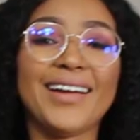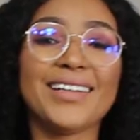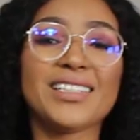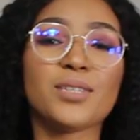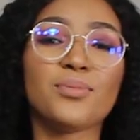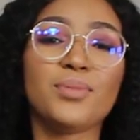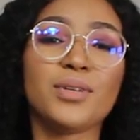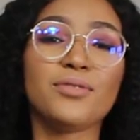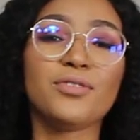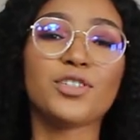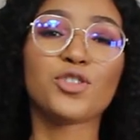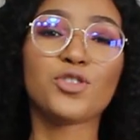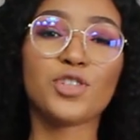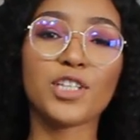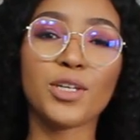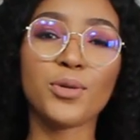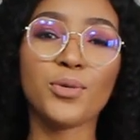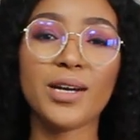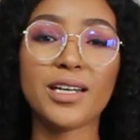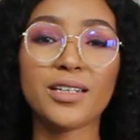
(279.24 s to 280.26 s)
It's a bit of a
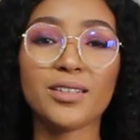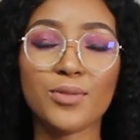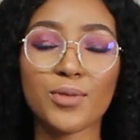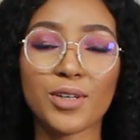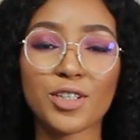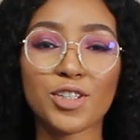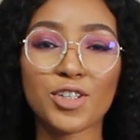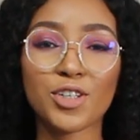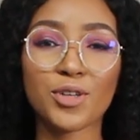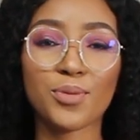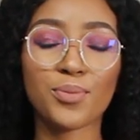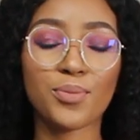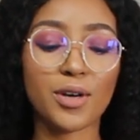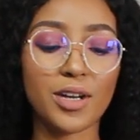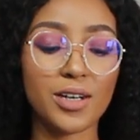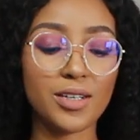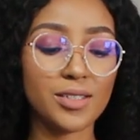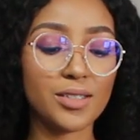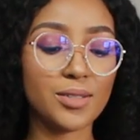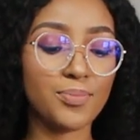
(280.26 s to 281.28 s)
tricky one, washing your
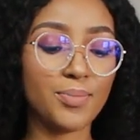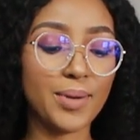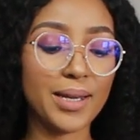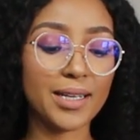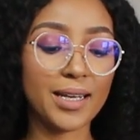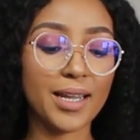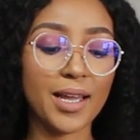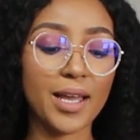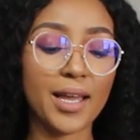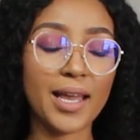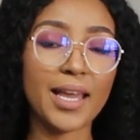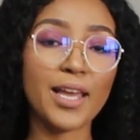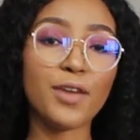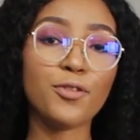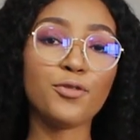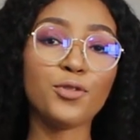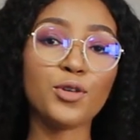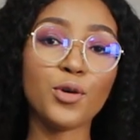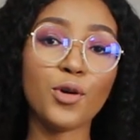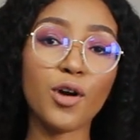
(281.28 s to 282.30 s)
bras, but
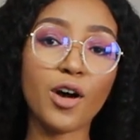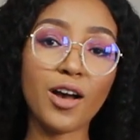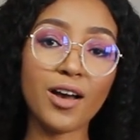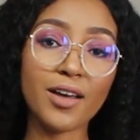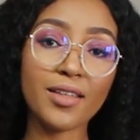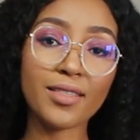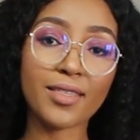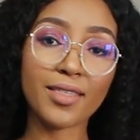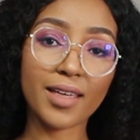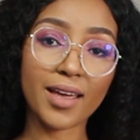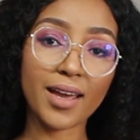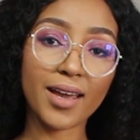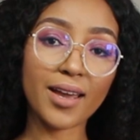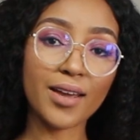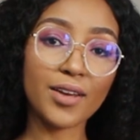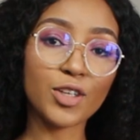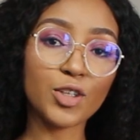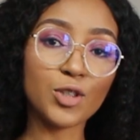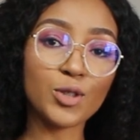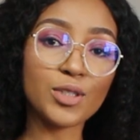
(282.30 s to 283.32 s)
If you are
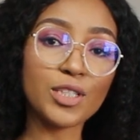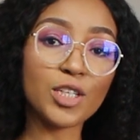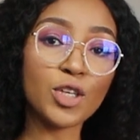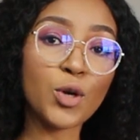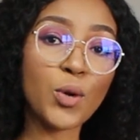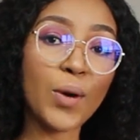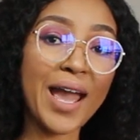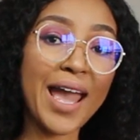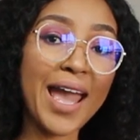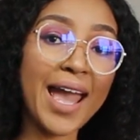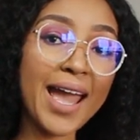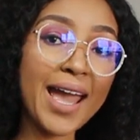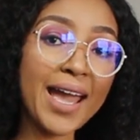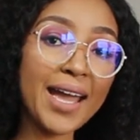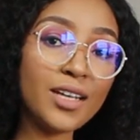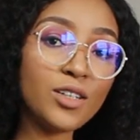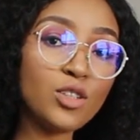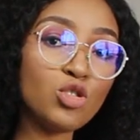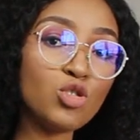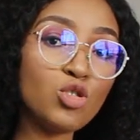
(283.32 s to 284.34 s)
there using your
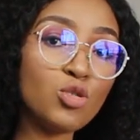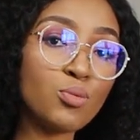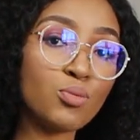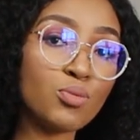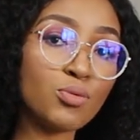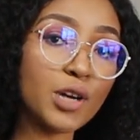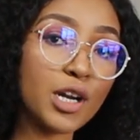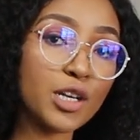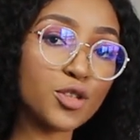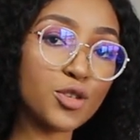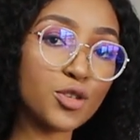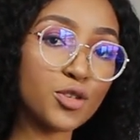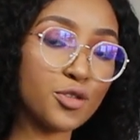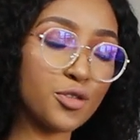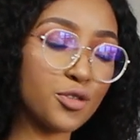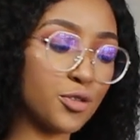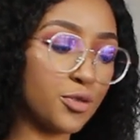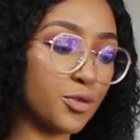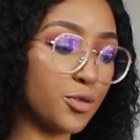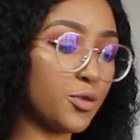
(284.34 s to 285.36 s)
hand to brush
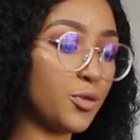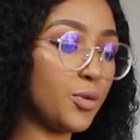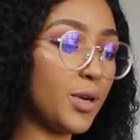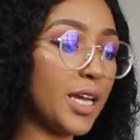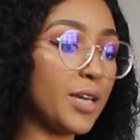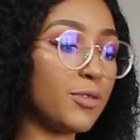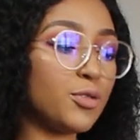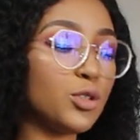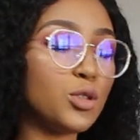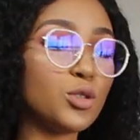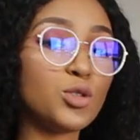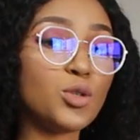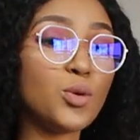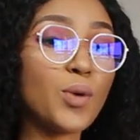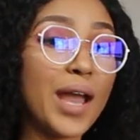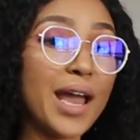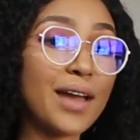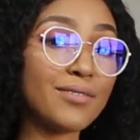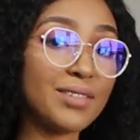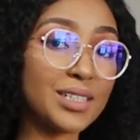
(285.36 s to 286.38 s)
through, if you do
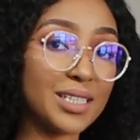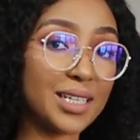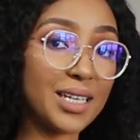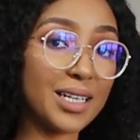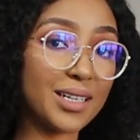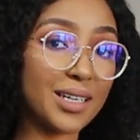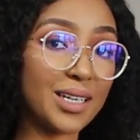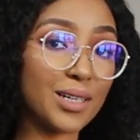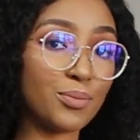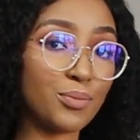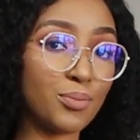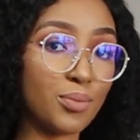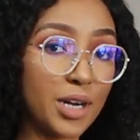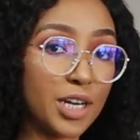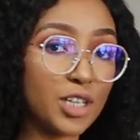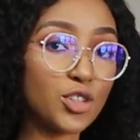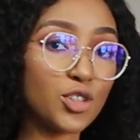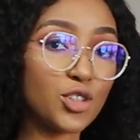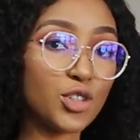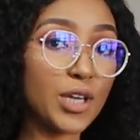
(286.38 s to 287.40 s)
have a delicate
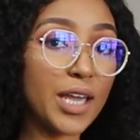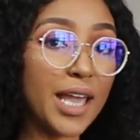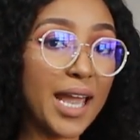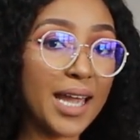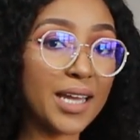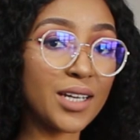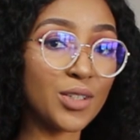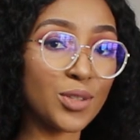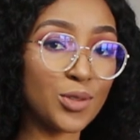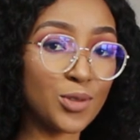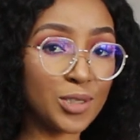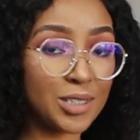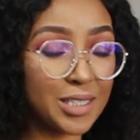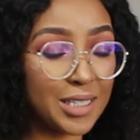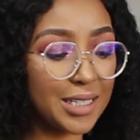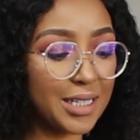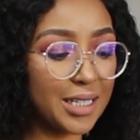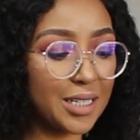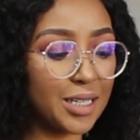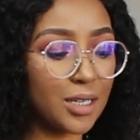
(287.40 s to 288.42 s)
brush, you can use
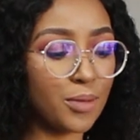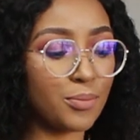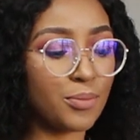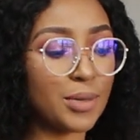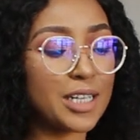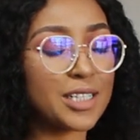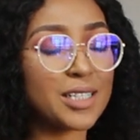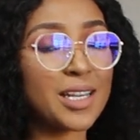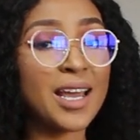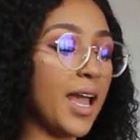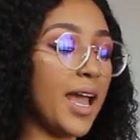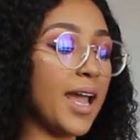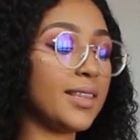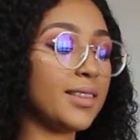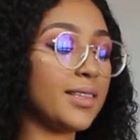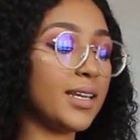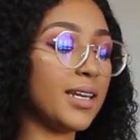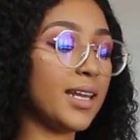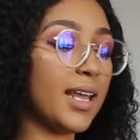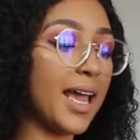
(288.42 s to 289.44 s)
the delicate brush.
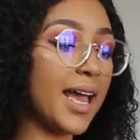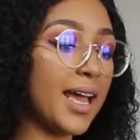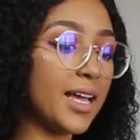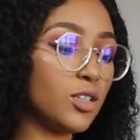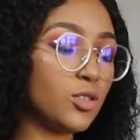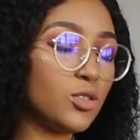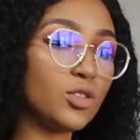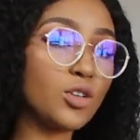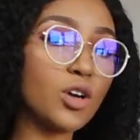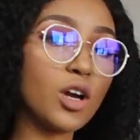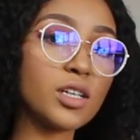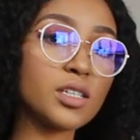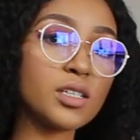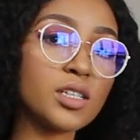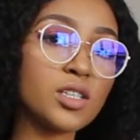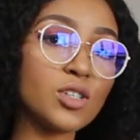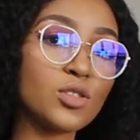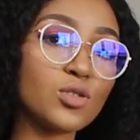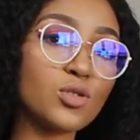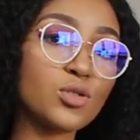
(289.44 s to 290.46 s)
And then as you
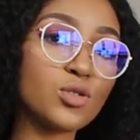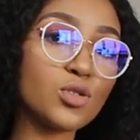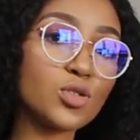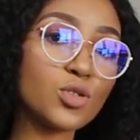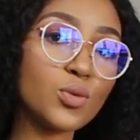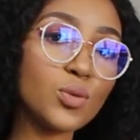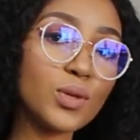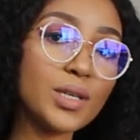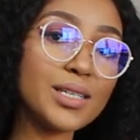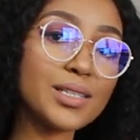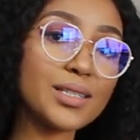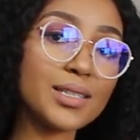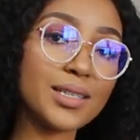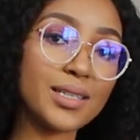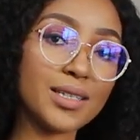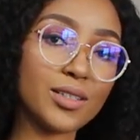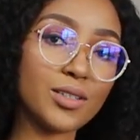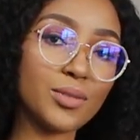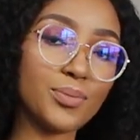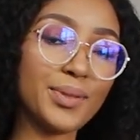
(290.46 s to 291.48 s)
continue to squeeze a
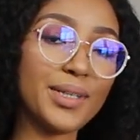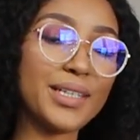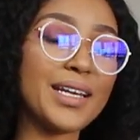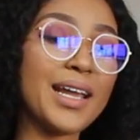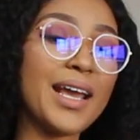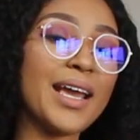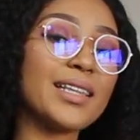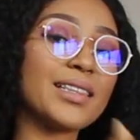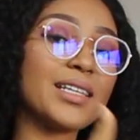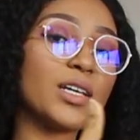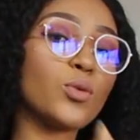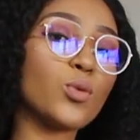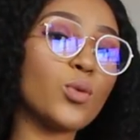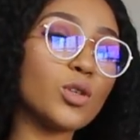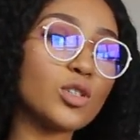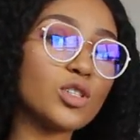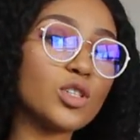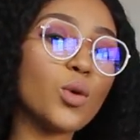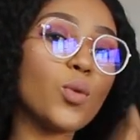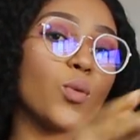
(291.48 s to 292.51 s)
little bit, that
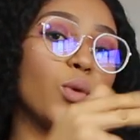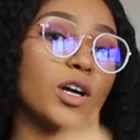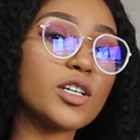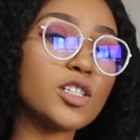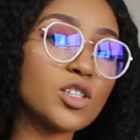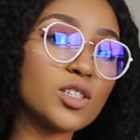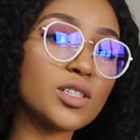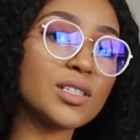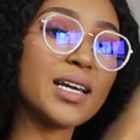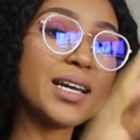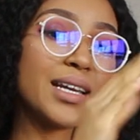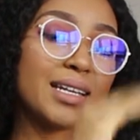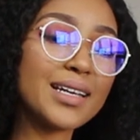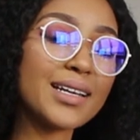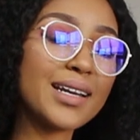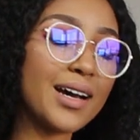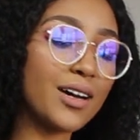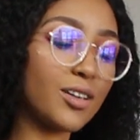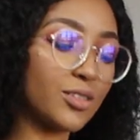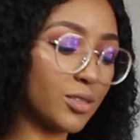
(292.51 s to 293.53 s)
water washes in
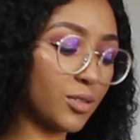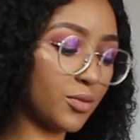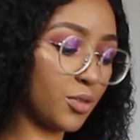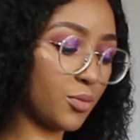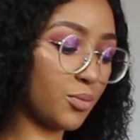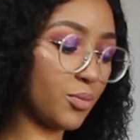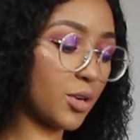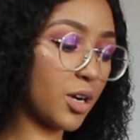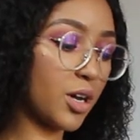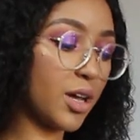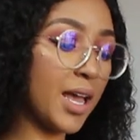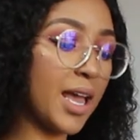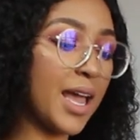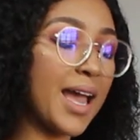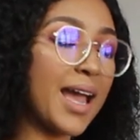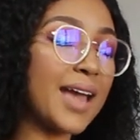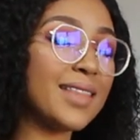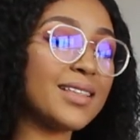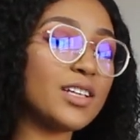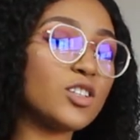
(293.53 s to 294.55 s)
and out of the bra,
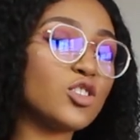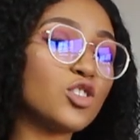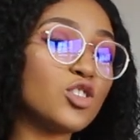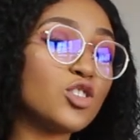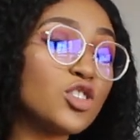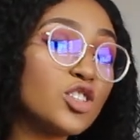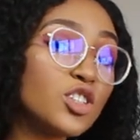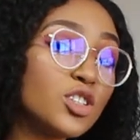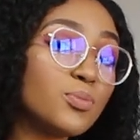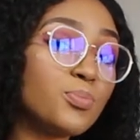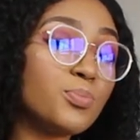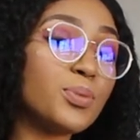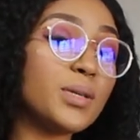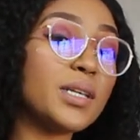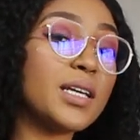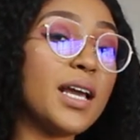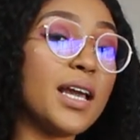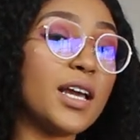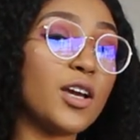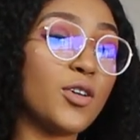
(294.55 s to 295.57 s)
and that should
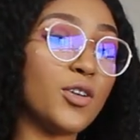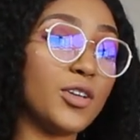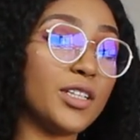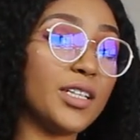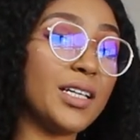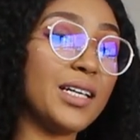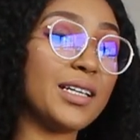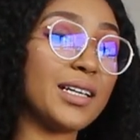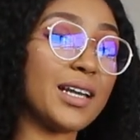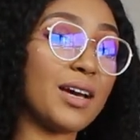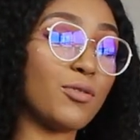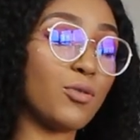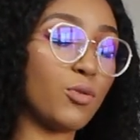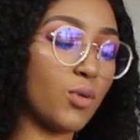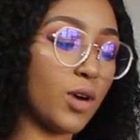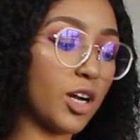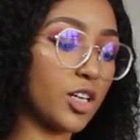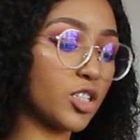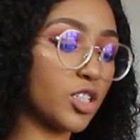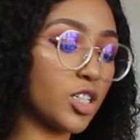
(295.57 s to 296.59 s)
be a good enough
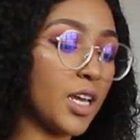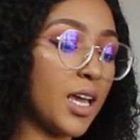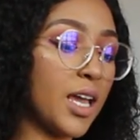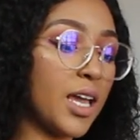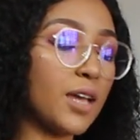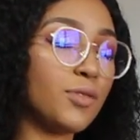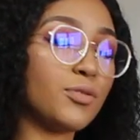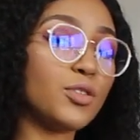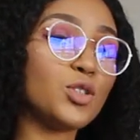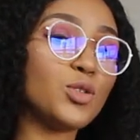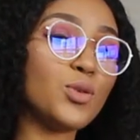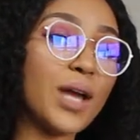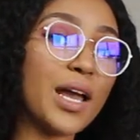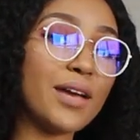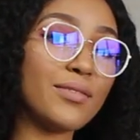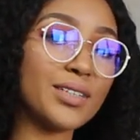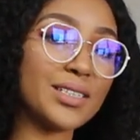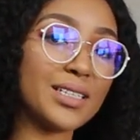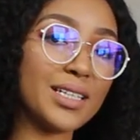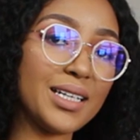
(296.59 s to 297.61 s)
wash. If you do
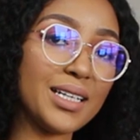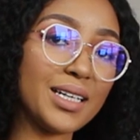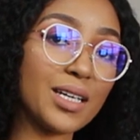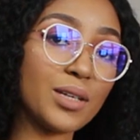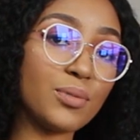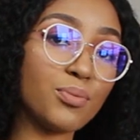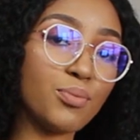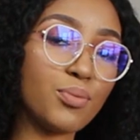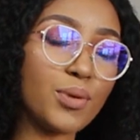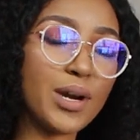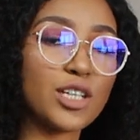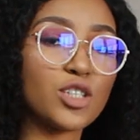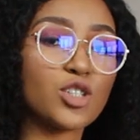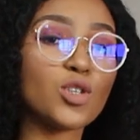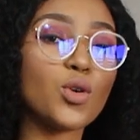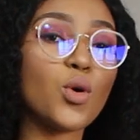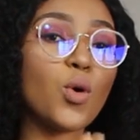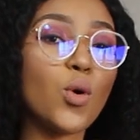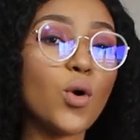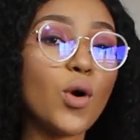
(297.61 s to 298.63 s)
have a delicate
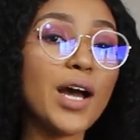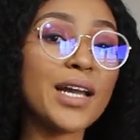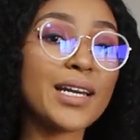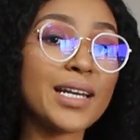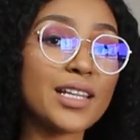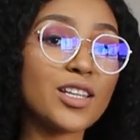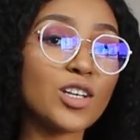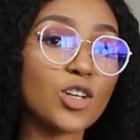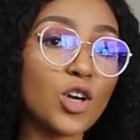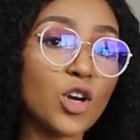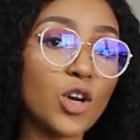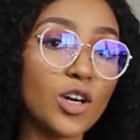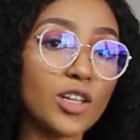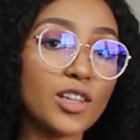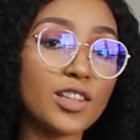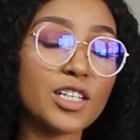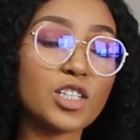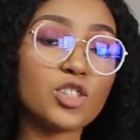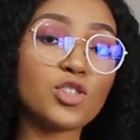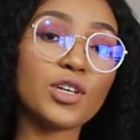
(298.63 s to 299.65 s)
brush or another
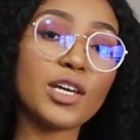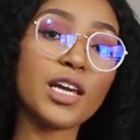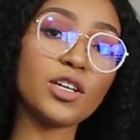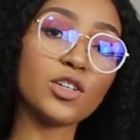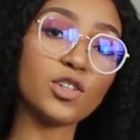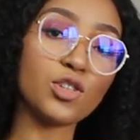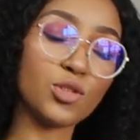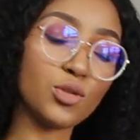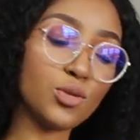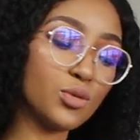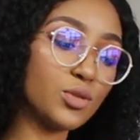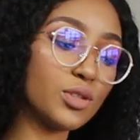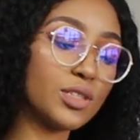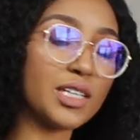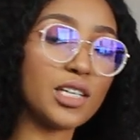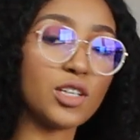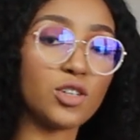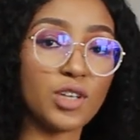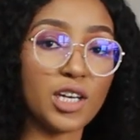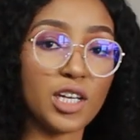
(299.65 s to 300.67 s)
cloth that you can use,
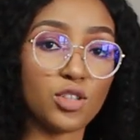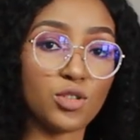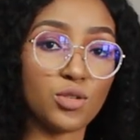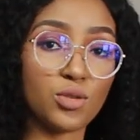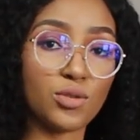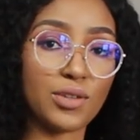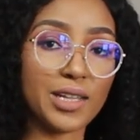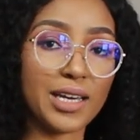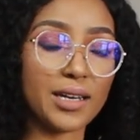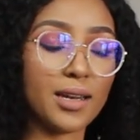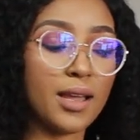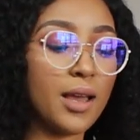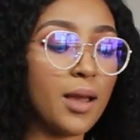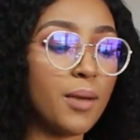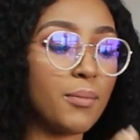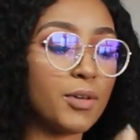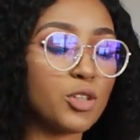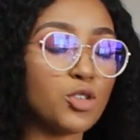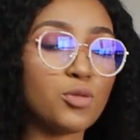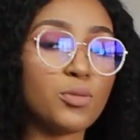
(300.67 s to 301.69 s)
then you can do that.
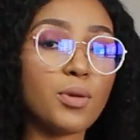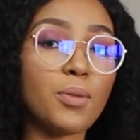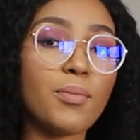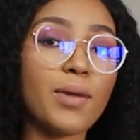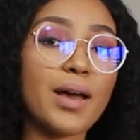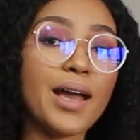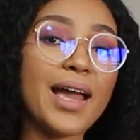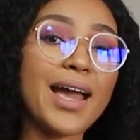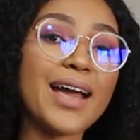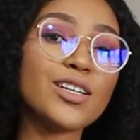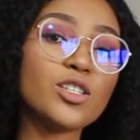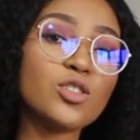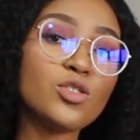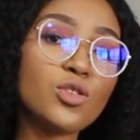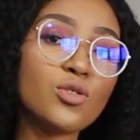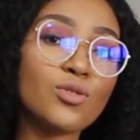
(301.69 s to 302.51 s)
But remember, as